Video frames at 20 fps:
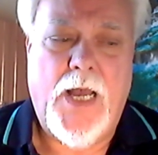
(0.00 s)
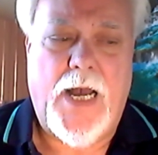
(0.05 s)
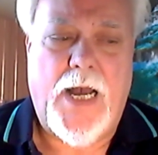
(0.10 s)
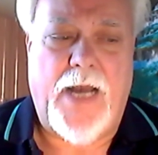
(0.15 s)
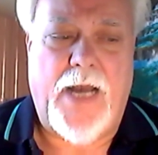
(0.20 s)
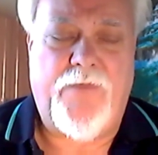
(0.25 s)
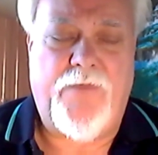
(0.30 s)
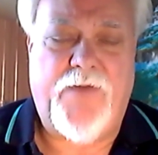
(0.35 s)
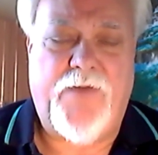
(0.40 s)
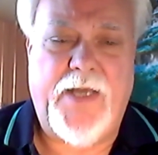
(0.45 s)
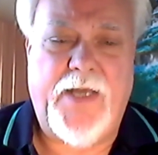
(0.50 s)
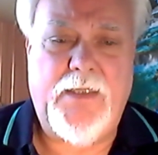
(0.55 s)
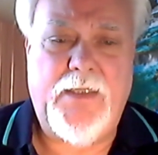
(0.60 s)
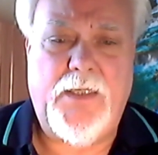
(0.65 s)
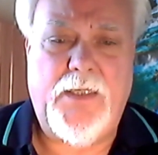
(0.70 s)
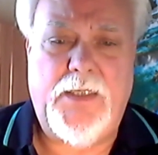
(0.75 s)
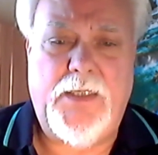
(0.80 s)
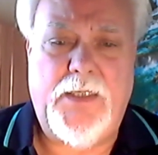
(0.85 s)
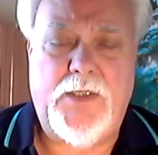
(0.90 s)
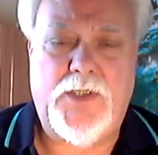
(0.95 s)
I
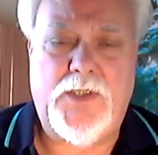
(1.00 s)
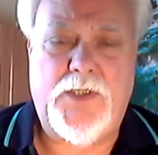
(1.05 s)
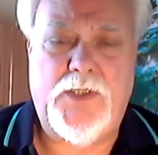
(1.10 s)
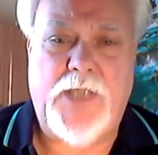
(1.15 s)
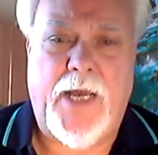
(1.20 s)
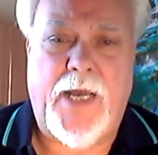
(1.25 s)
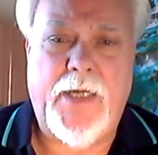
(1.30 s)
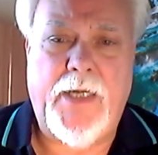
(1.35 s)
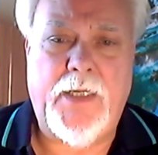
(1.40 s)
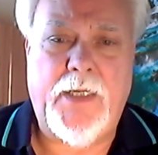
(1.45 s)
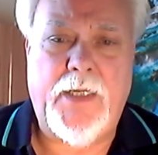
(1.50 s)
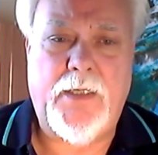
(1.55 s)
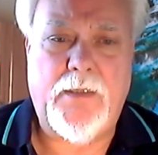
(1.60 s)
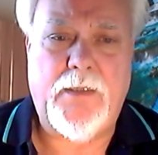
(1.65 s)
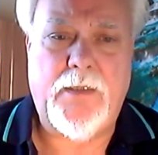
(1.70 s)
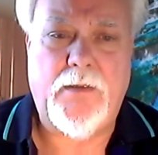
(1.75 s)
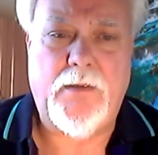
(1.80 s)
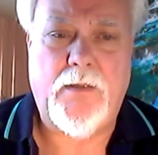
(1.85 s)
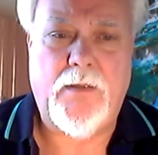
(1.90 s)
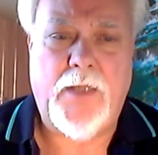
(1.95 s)
finally decided
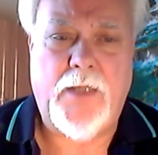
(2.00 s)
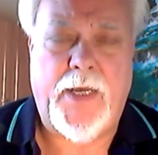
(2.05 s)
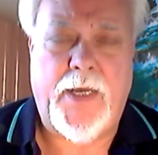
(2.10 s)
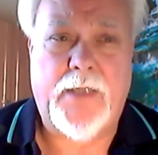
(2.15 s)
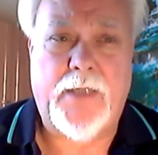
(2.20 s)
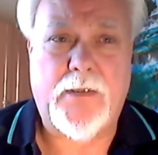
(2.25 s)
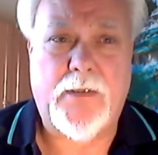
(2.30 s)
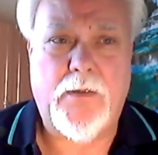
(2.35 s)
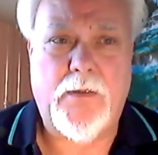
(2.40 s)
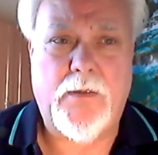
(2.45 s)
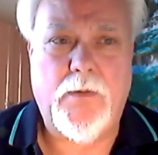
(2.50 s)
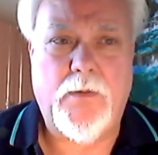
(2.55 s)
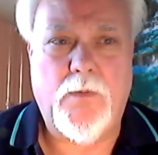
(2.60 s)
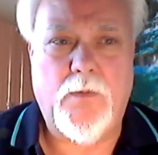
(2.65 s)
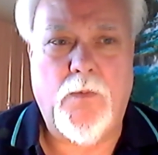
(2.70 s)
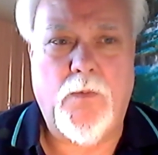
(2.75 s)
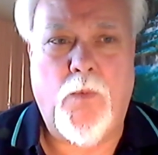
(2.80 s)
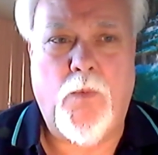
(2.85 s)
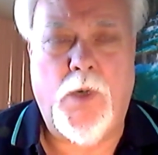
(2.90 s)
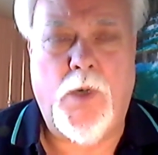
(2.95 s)
that
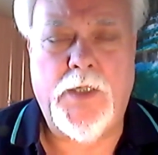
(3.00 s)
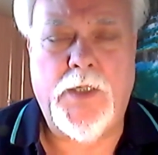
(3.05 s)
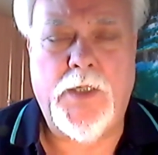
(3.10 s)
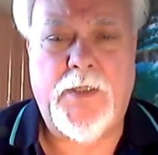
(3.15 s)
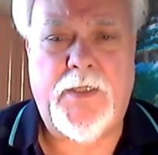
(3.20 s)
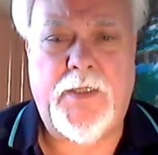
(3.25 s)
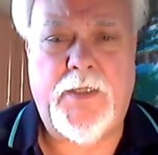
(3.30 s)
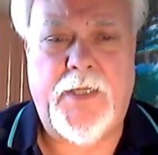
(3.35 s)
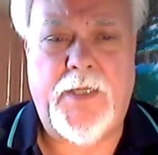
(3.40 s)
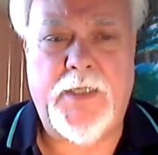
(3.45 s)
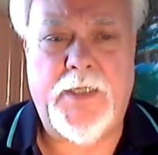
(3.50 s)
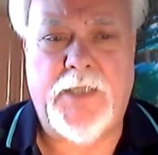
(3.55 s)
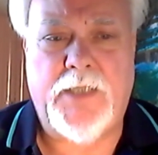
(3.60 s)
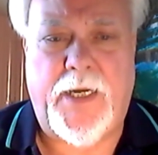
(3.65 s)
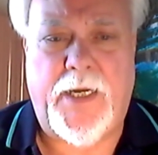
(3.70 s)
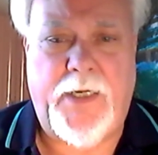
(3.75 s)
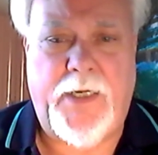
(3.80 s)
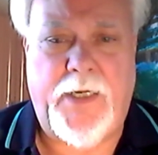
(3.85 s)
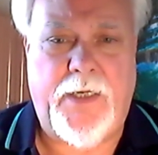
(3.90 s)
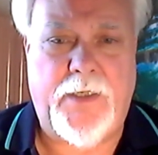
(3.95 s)
one of the things
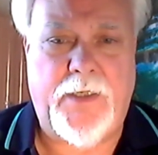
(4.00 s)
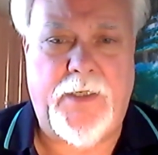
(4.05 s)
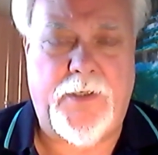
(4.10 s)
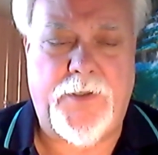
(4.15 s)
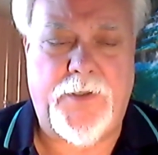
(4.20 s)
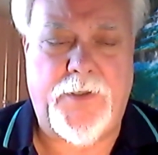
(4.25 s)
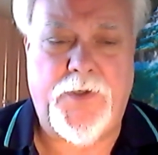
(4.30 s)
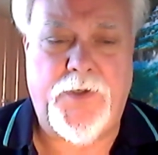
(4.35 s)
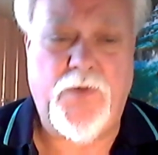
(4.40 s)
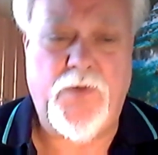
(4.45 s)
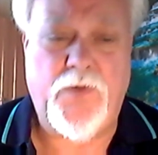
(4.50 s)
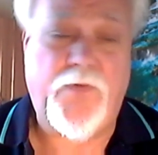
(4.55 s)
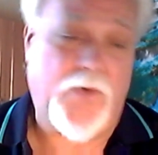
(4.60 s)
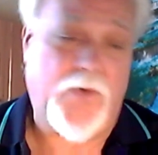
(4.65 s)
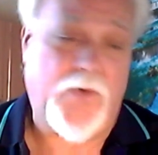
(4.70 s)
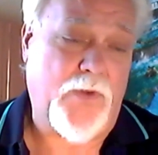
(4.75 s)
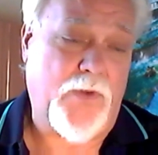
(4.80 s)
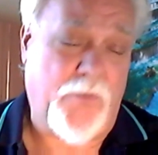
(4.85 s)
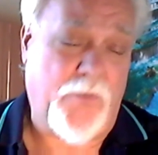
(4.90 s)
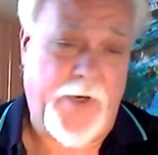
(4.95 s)
I needed to do
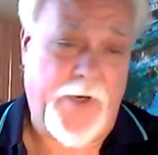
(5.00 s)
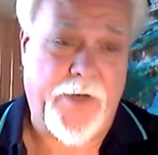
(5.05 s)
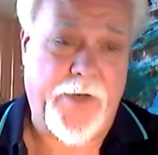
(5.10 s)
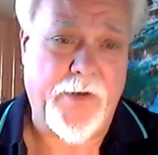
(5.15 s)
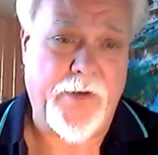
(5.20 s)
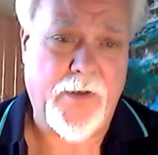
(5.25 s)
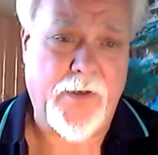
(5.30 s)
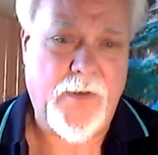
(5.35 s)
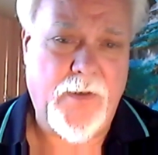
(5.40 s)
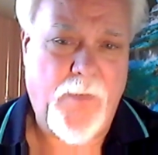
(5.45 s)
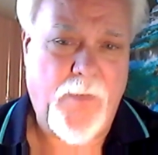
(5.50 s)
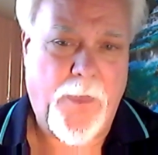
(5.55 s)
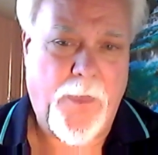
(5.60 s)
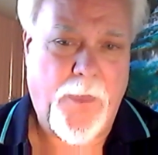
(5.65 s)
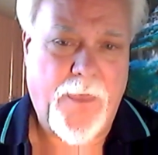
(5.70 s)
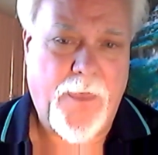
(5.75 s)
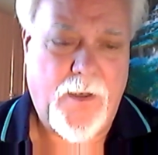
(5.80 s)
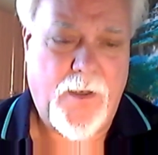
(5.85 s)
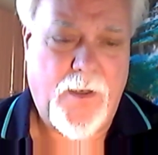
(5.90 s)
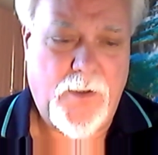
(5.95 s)
for the reader
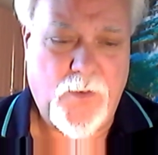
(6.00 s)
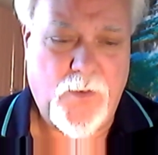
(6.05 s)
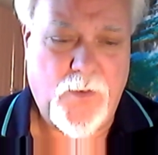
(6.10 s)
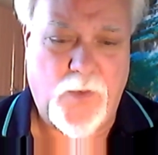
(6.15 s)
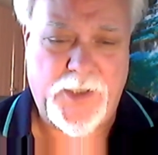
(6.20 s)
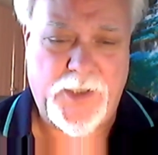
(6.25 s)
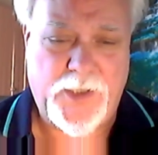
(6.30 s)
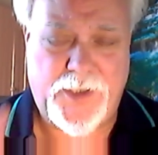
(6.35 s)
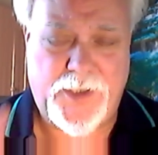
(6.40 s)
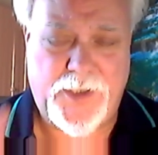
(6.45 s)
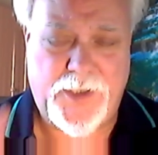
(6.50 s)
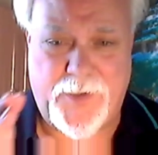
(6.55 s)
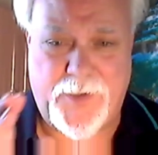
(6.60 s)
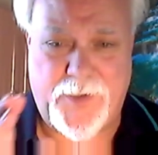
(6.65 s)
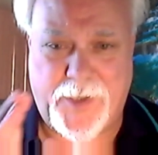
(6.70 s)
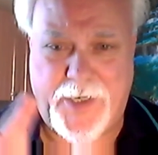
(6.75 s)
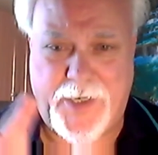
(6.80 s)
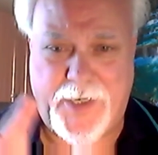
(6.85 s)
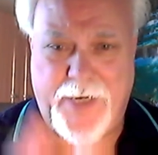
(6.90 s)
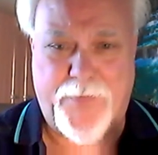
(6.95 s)
was to
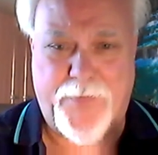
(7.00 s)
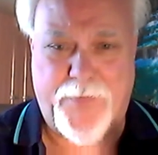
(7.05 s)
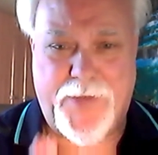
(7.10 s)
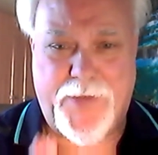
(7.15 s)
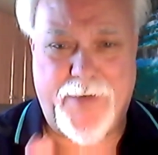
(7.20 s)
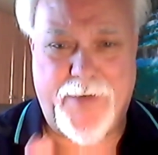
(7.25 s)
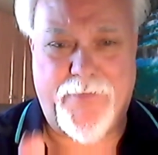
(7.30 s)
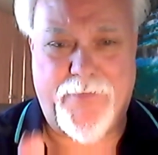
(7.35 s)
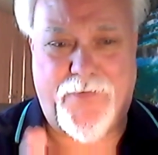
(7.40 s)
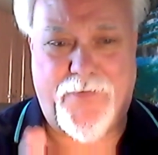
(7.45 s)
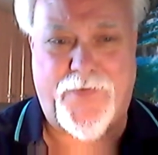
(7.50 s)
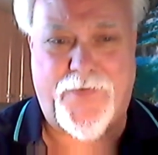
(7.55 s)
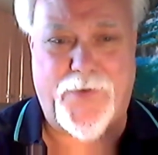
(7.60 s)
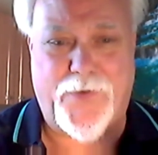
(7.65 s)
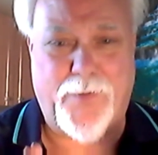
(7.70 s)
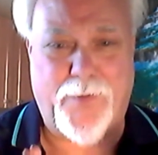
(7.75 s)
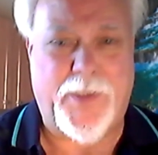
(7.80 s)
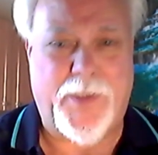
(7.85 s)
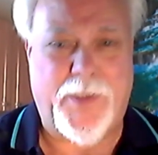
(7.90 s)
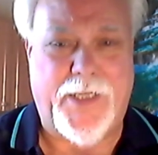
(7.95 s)
keep them
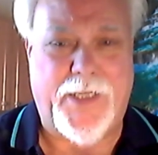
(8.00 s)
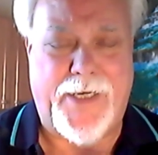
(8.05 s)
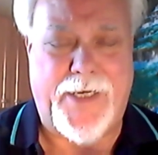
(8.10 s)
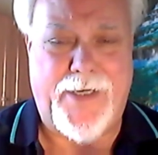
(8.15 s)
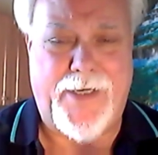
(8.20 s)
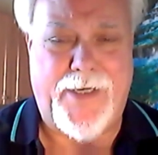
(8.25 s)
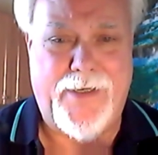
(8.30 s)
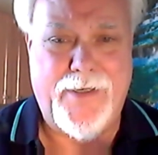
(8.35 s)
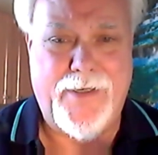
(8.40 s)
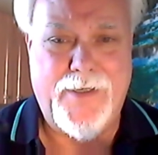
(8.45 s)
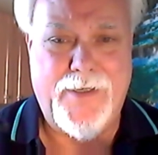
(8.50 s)
firmly